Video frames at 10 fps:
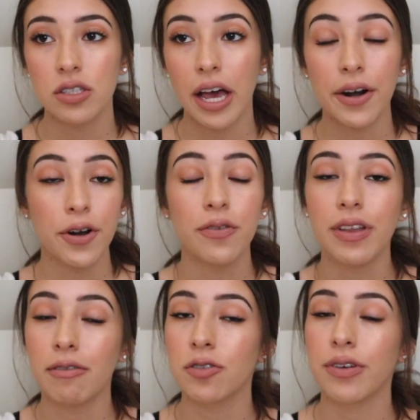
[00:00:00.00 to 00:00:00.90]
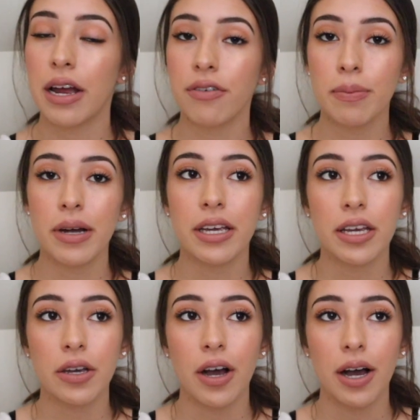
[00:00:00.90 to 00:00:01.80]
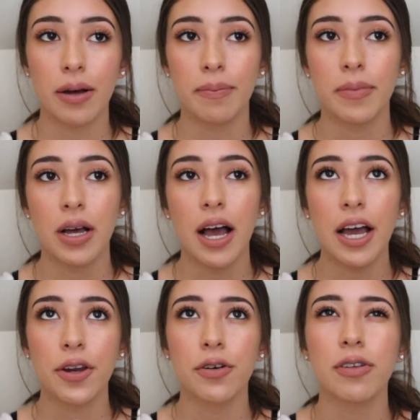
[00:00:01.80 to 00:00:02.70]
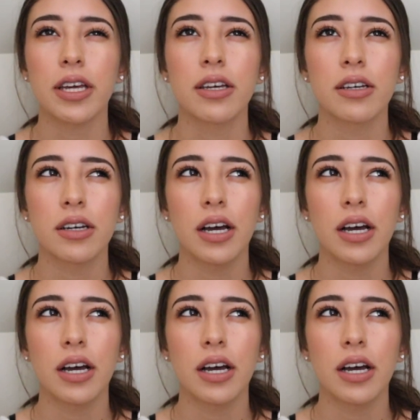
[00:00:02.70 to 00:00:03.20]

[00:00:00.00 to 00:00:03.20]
I don't know if that was for everybody. I know, like,